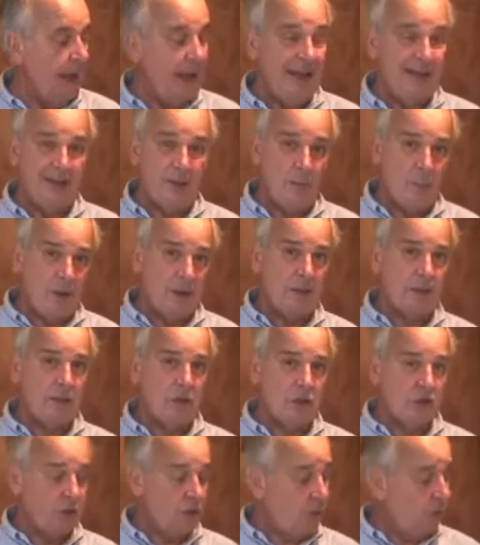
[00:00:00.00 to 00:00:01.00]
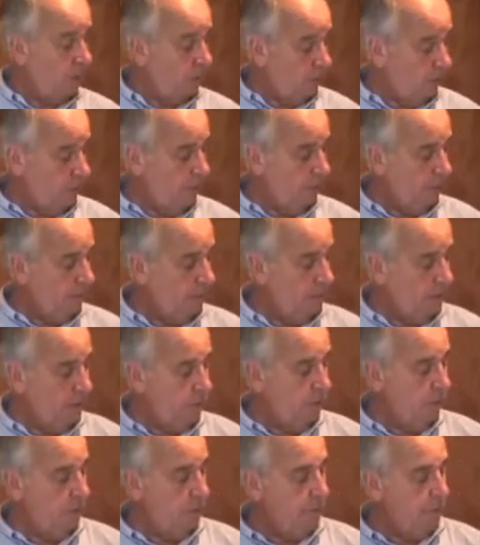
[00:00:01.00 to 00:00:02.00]
and I want to show
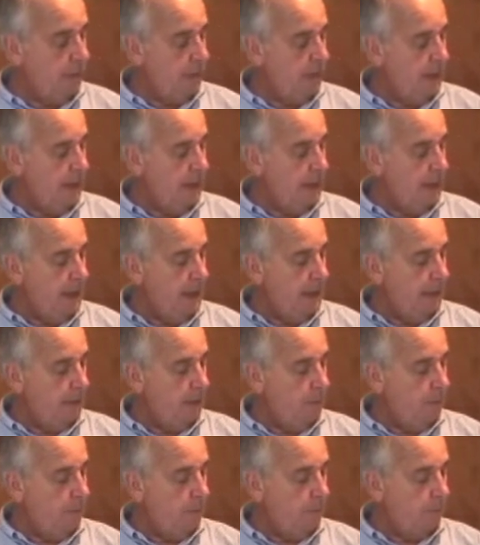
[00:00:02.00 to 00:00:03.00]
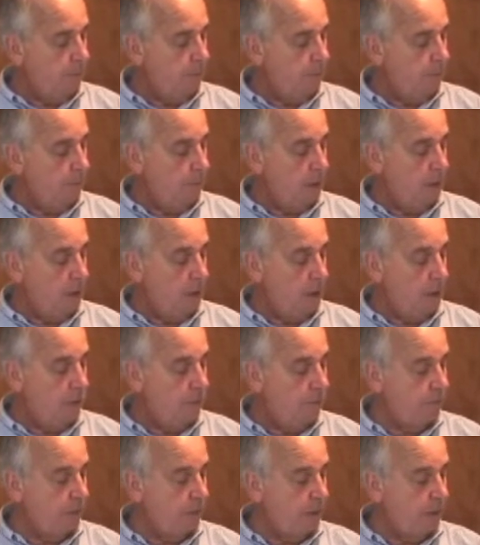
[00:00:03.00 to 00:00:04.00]
you what low
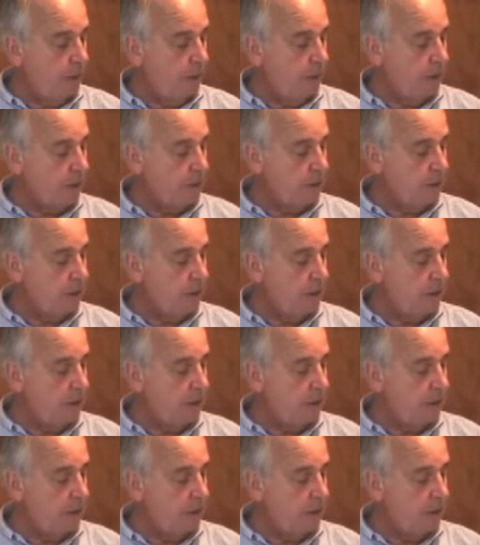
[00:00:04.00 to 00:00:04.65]
flow is,